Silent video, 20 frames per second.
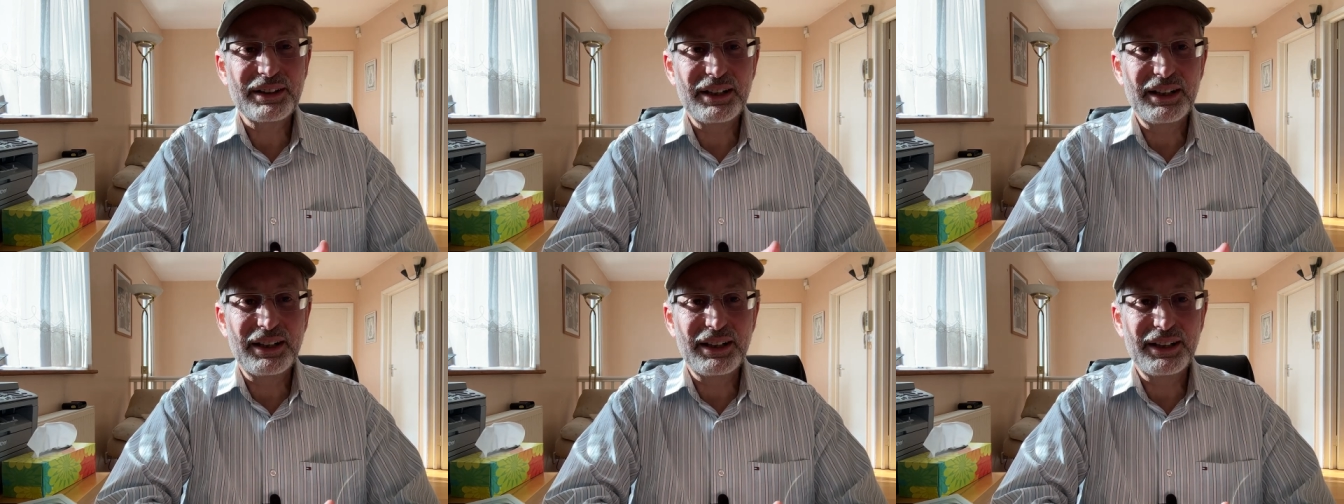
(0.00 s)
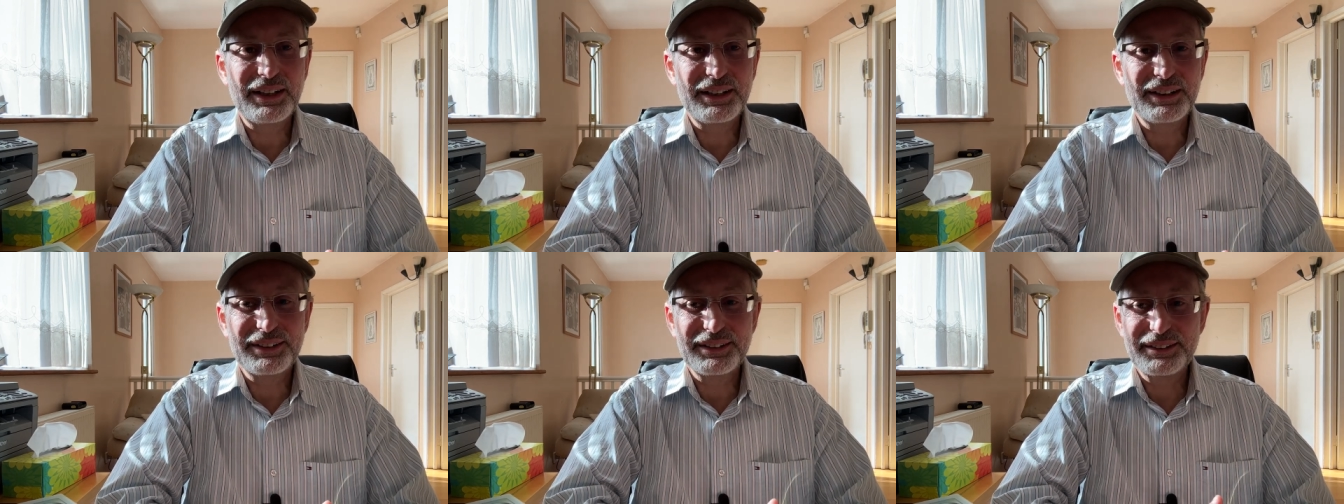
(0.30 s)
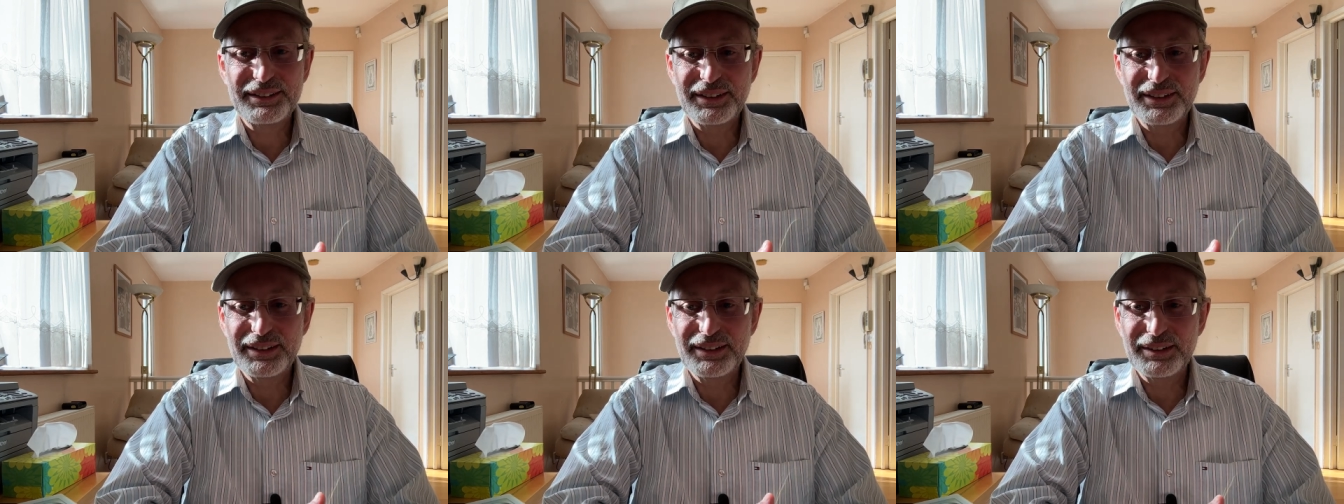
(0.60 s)

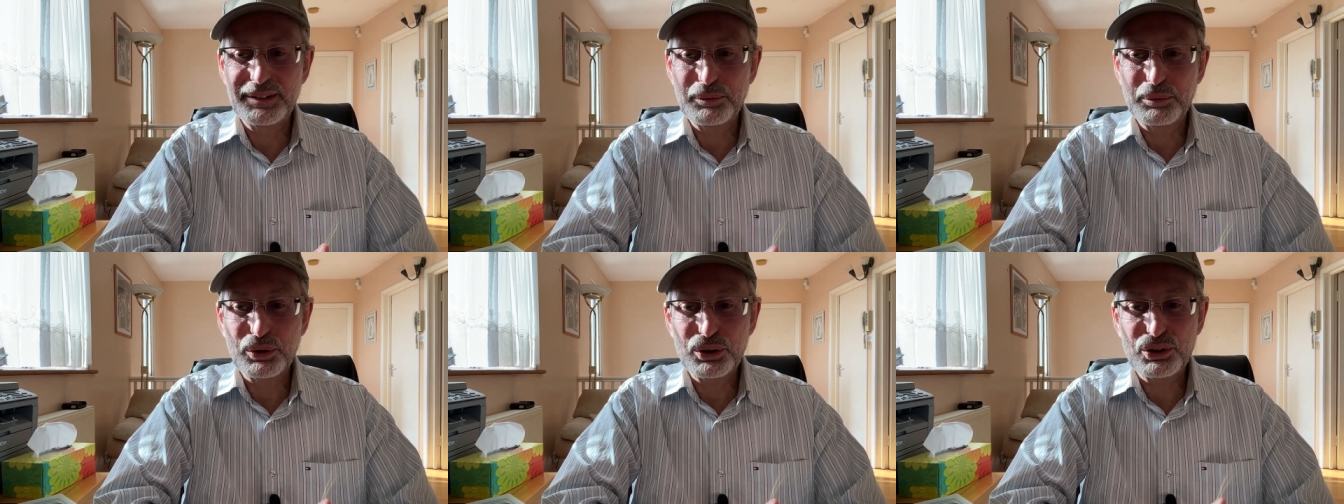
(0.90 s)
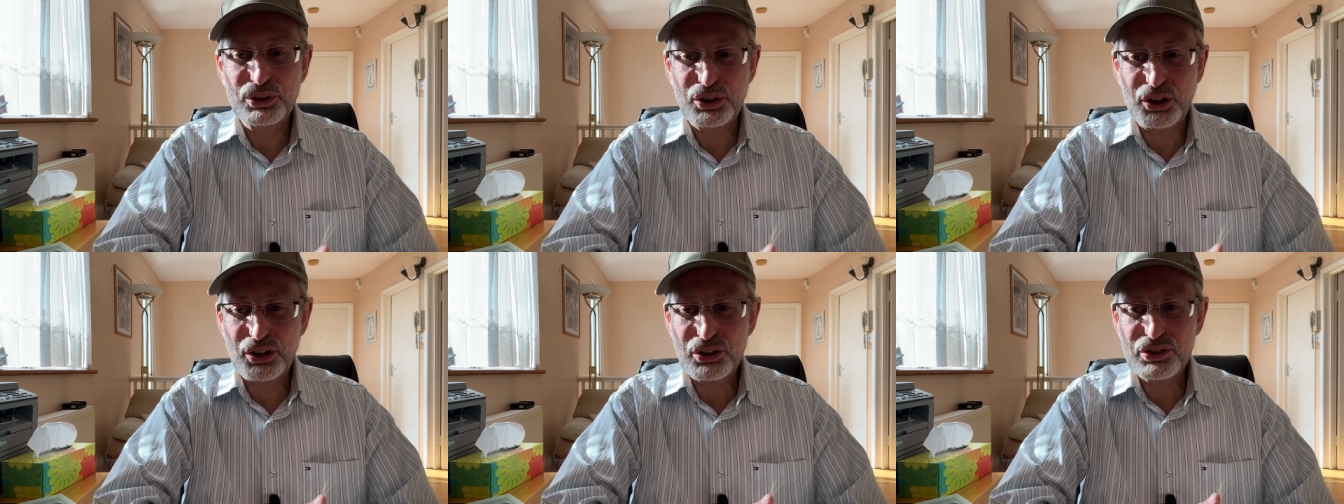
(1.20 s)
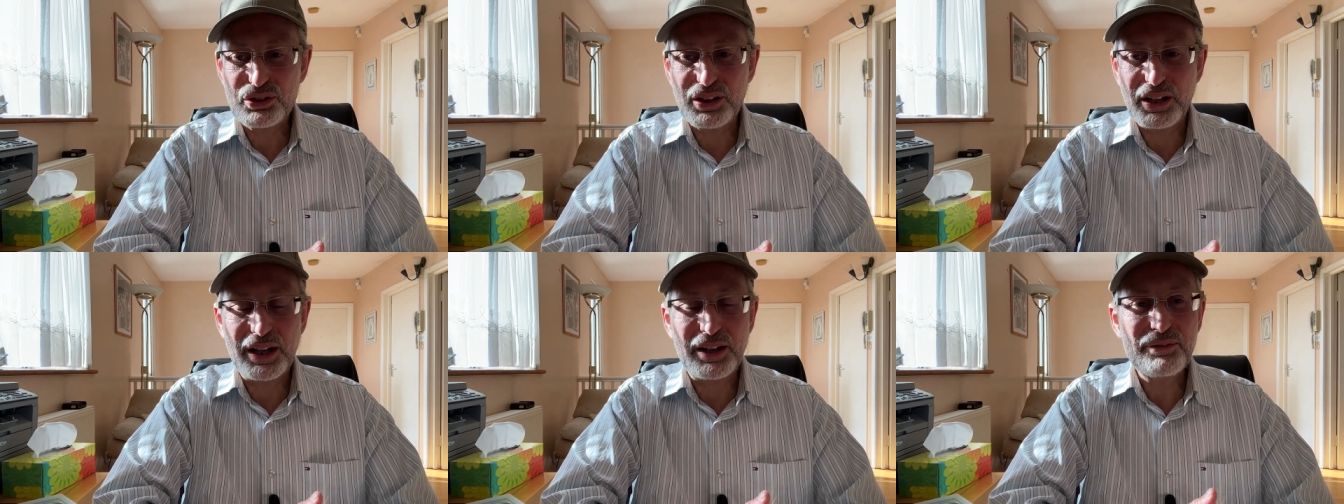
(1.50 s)
and uh, we'll
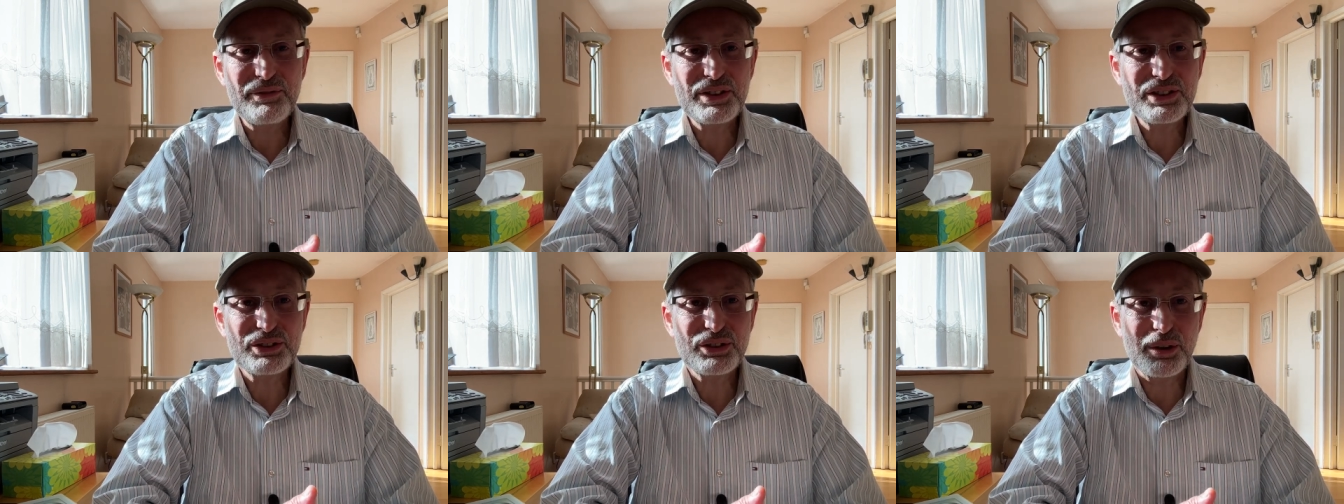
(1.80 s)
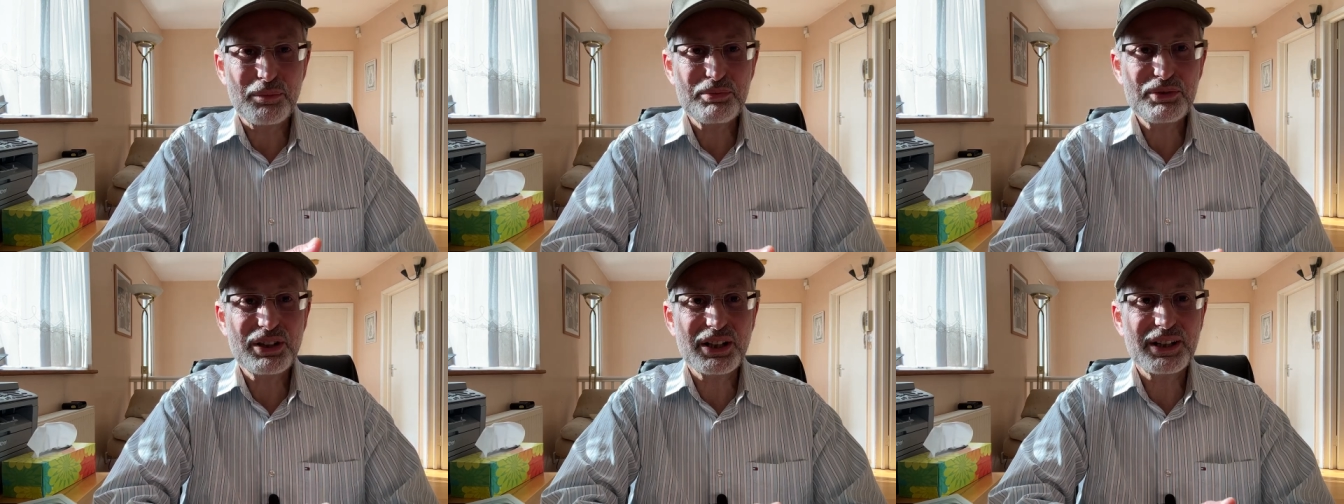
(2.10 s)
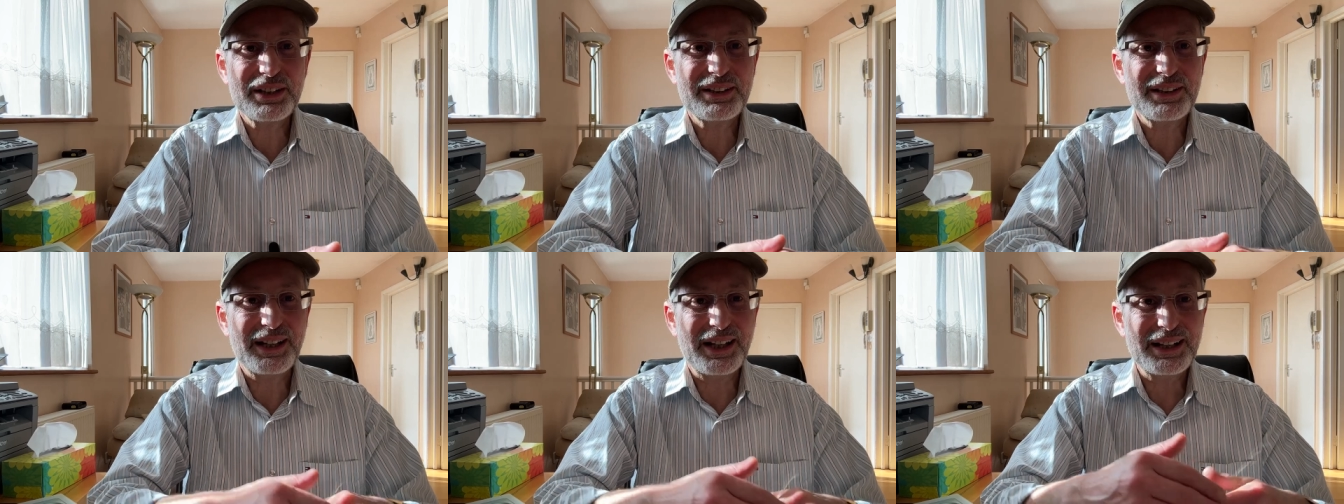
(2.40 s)
touch every
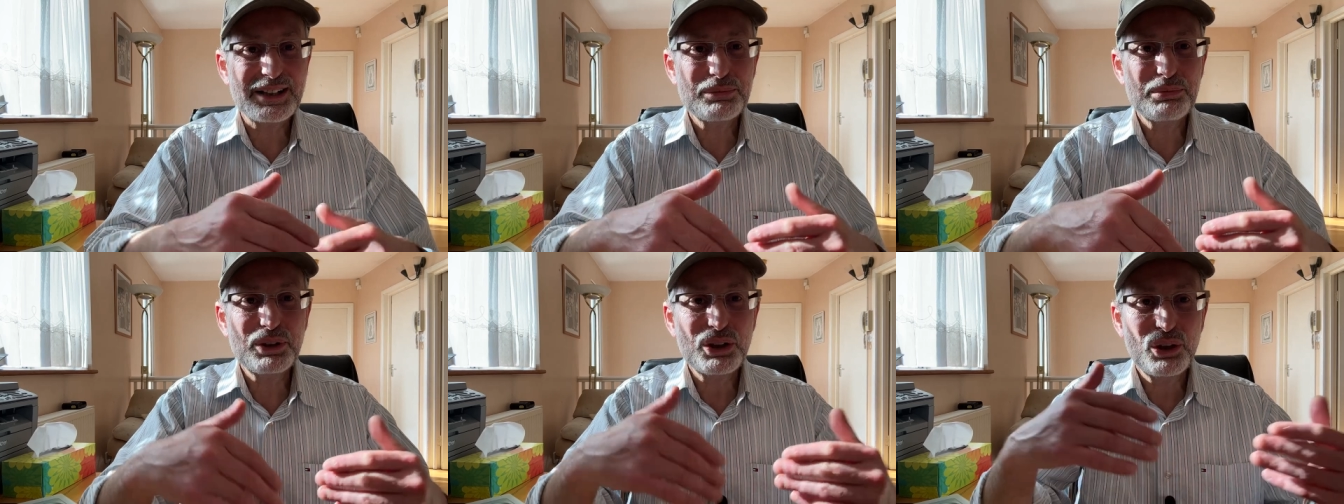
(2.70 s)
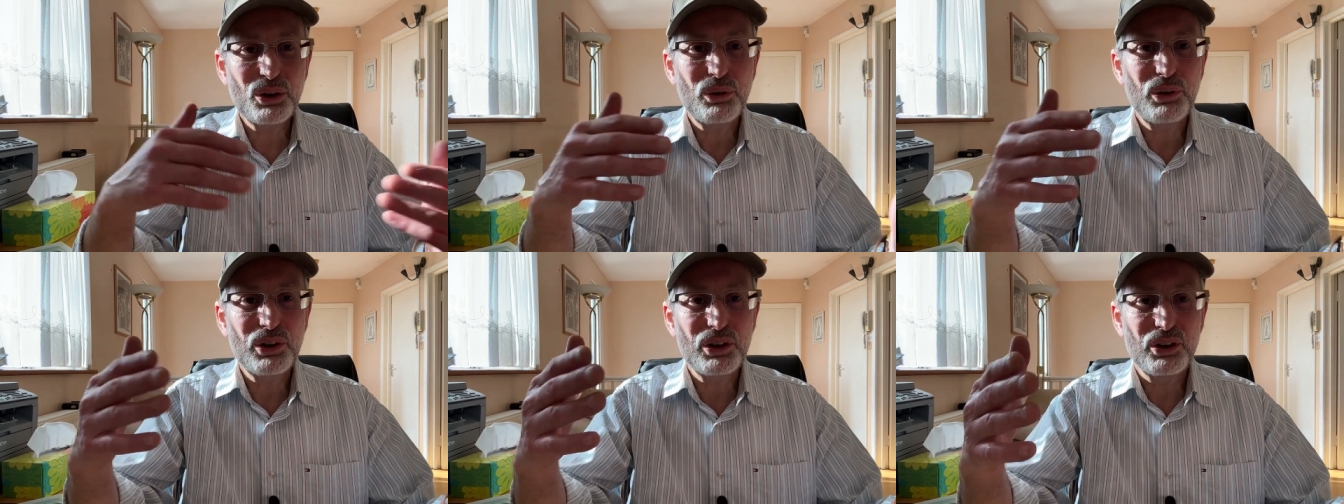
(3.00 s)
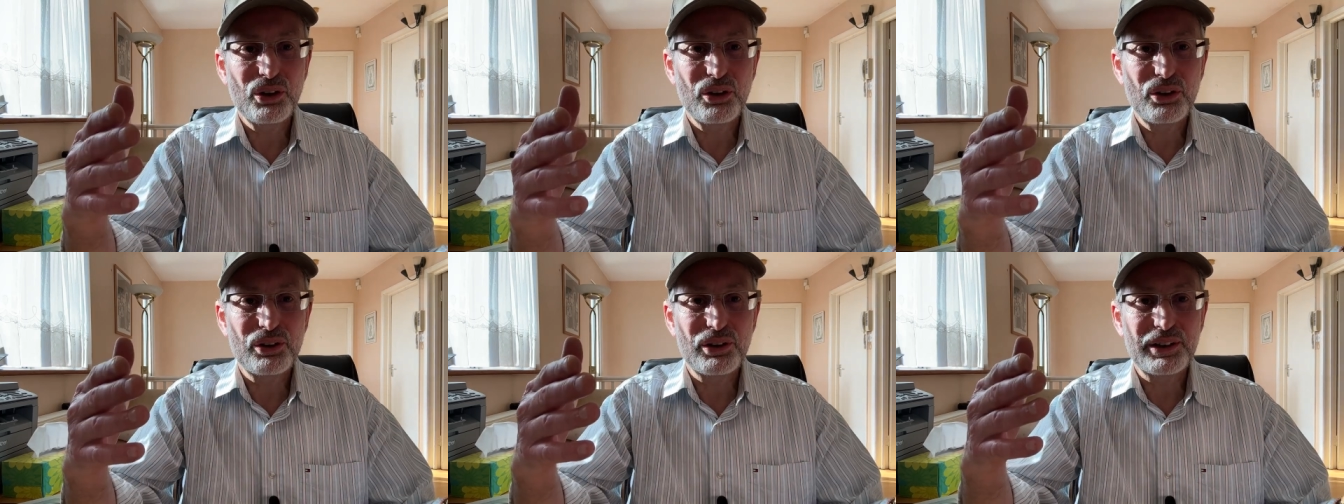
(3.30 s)
subject as we go
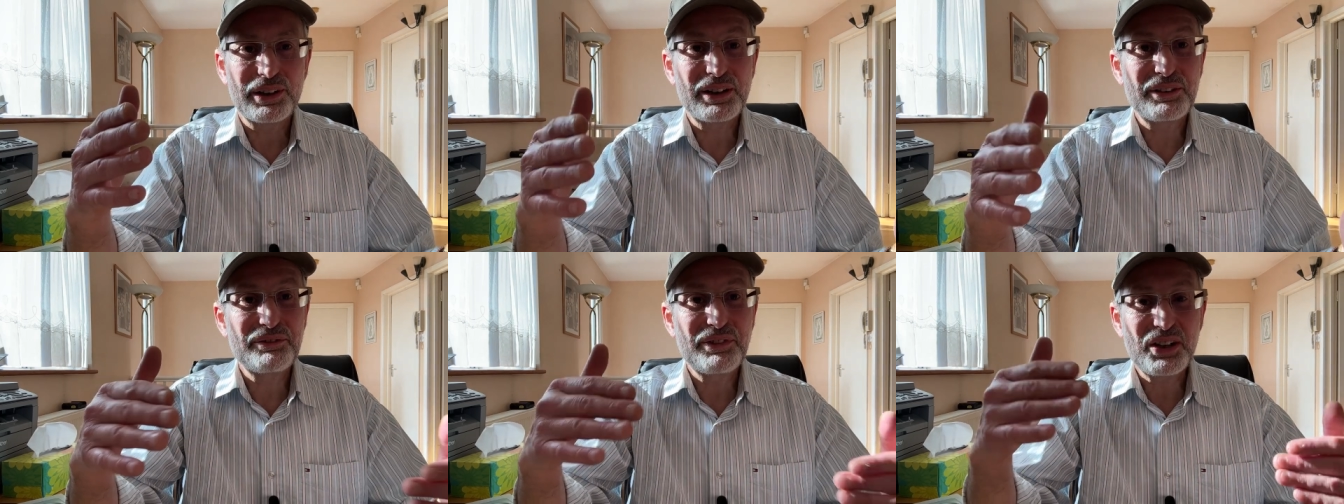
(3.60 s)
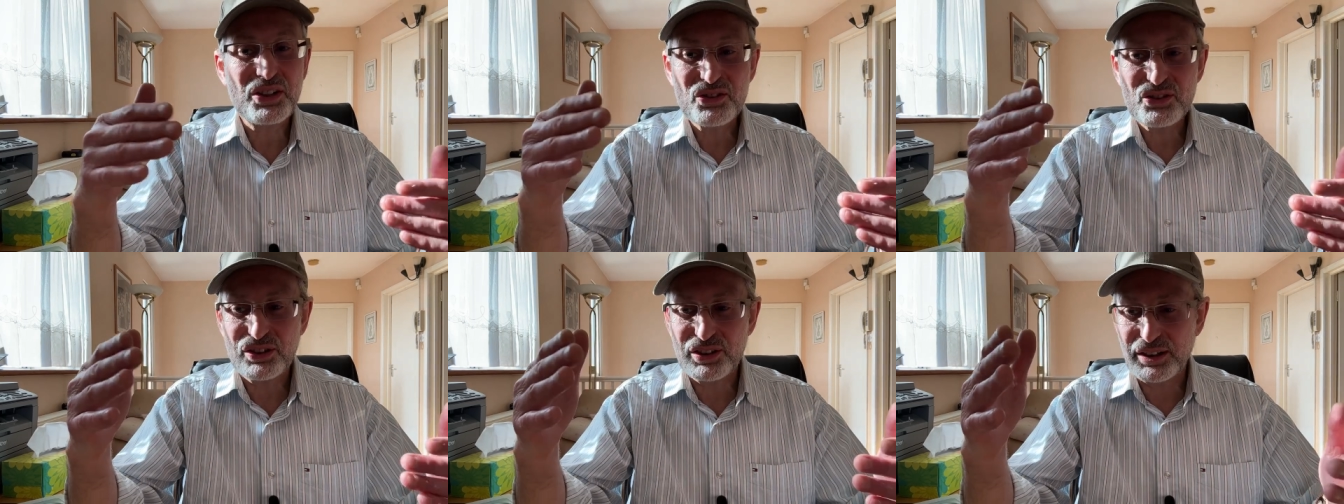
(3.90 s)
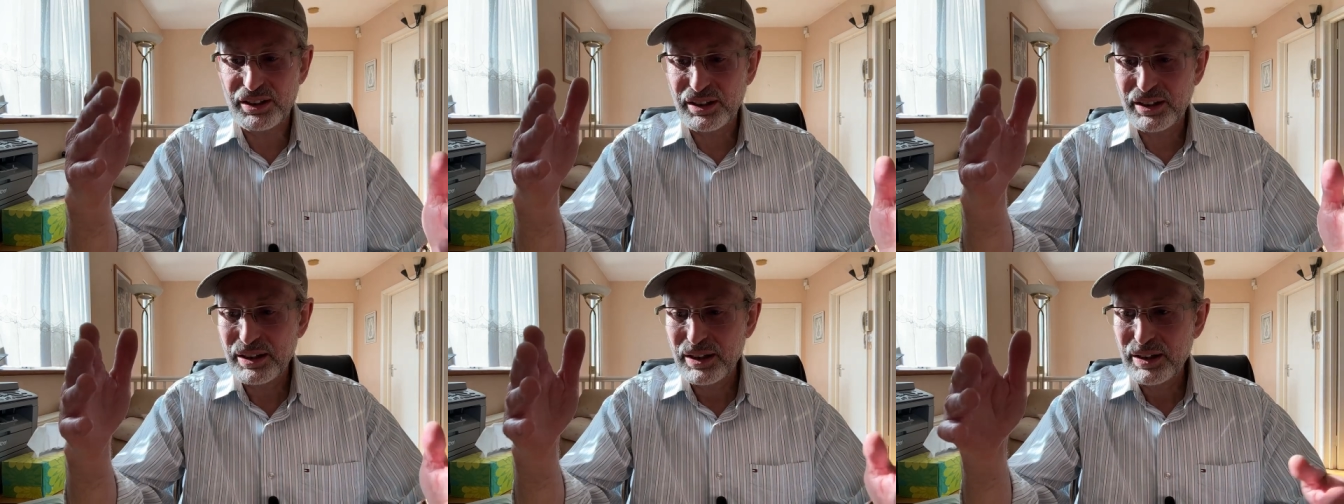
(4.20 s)
along, and
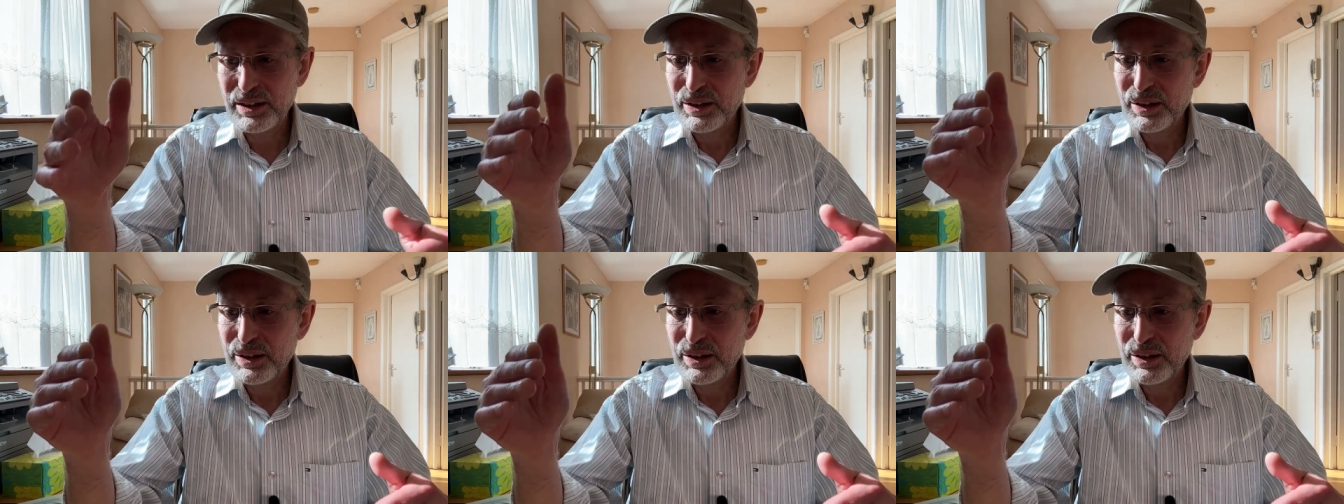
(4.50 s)
eventually,